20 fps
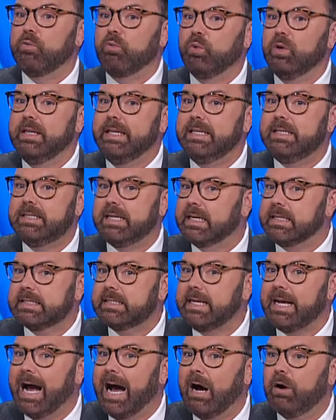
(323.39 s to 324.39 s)
a really
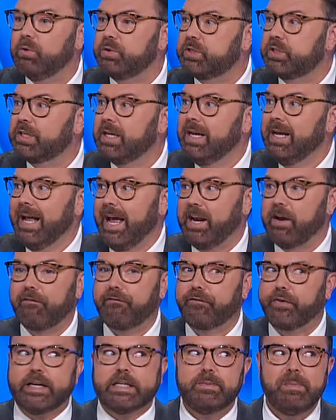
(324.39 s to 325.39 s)
dusty house. And it
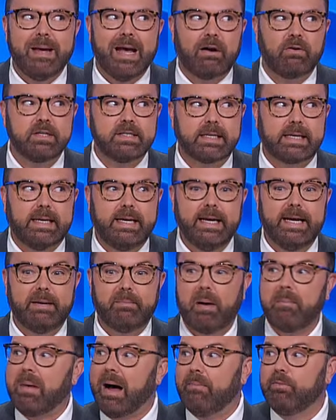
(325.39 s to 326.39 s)
freaked me out as a kid.
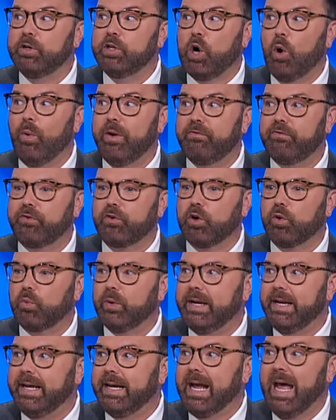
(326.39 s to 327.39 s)
And my mom would go in for a
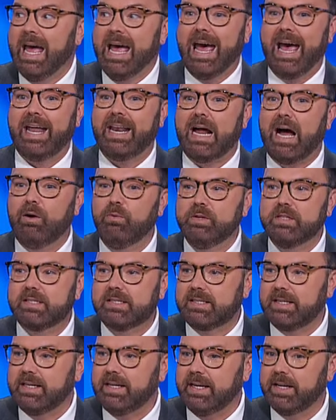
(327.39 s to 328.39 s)
reading, and mm-hmm. I would
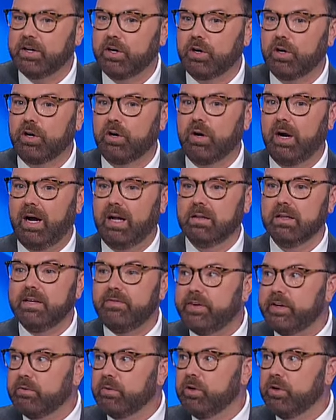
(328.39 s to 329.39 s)
sit in her uh, living